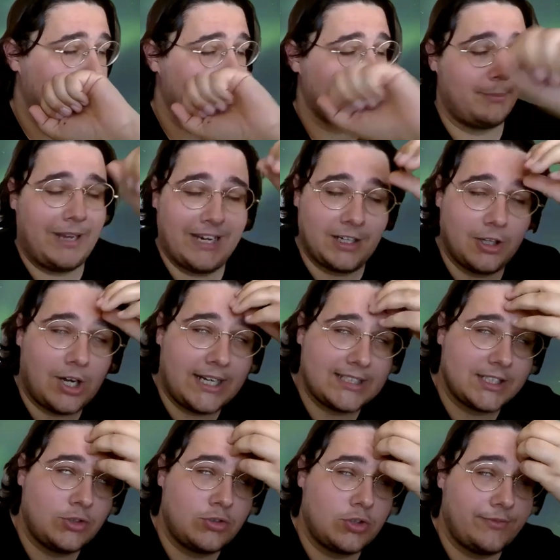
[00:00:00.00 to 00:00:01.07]
So me and
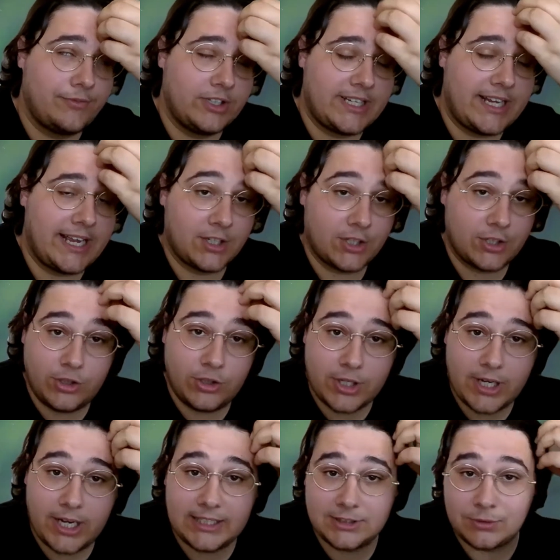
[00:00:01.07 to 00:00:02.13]
Elias had driven down to
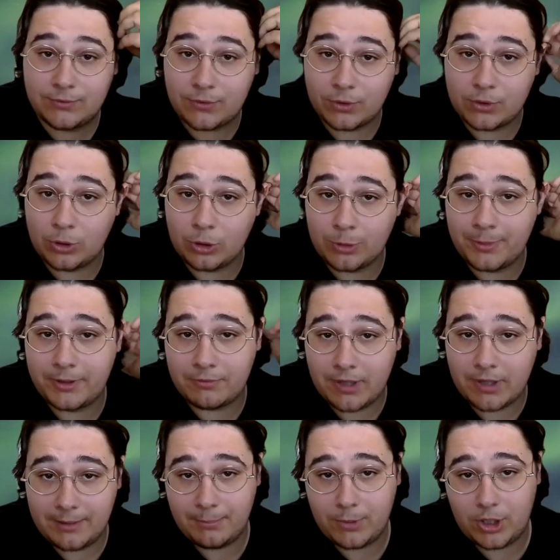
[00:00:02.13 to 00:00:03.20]
Newcastle for a tournament
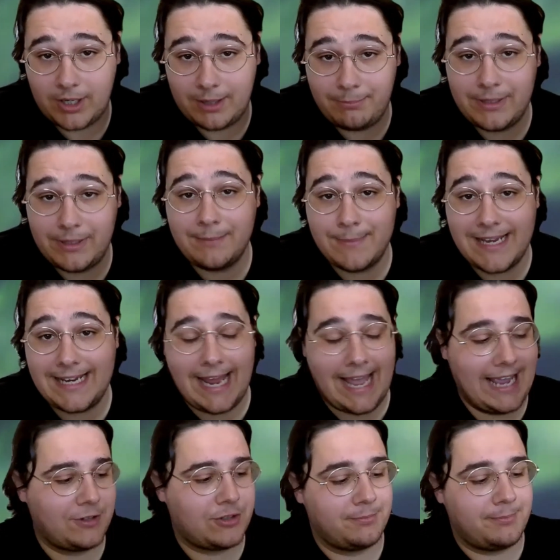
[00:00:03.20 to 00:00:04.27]
run by big man
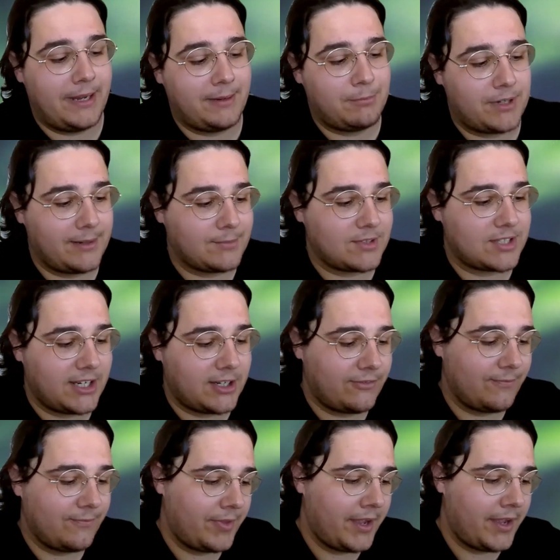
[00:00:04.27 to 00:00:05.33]
Andrew Medbury
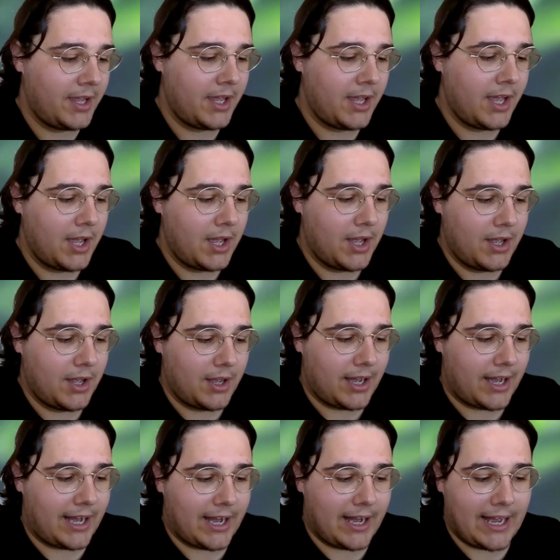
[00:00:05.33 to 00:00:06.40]
himself.
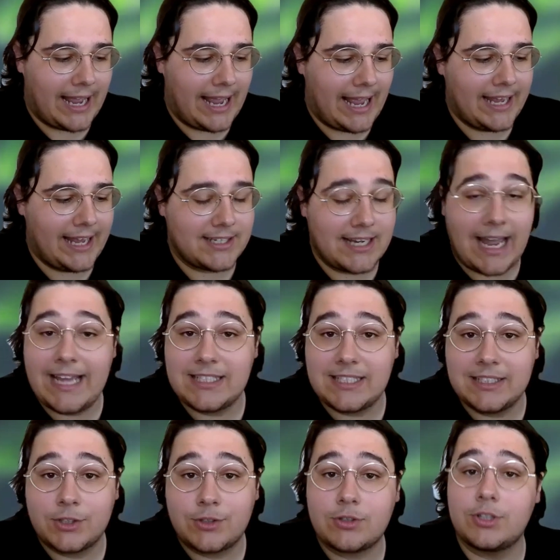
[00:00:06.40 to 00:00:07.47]
And as
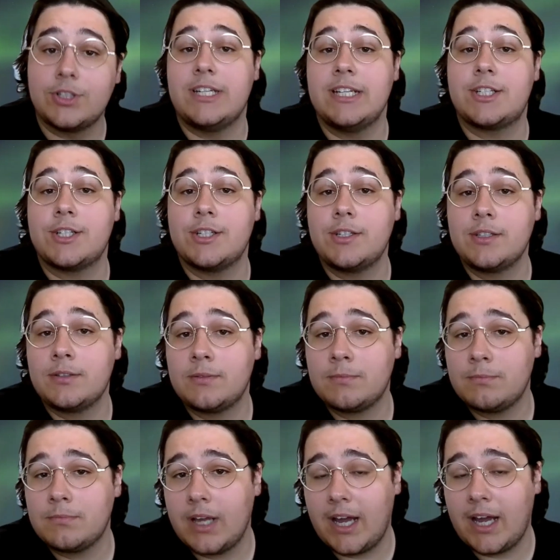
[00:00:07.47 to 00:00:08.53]
is tradition,
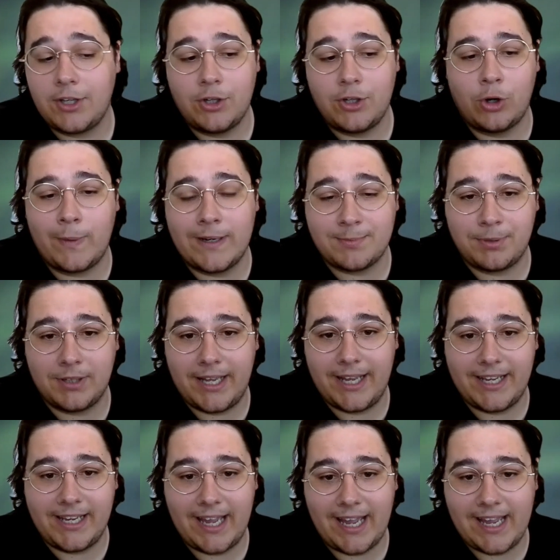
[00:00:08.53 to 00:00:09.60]
you always
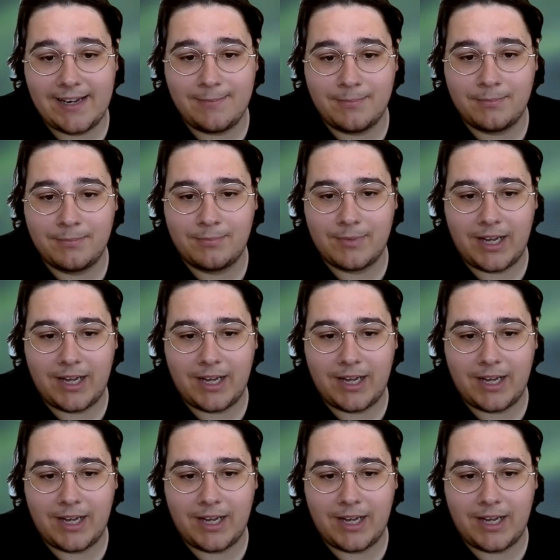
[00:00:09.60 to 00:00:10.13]
play a game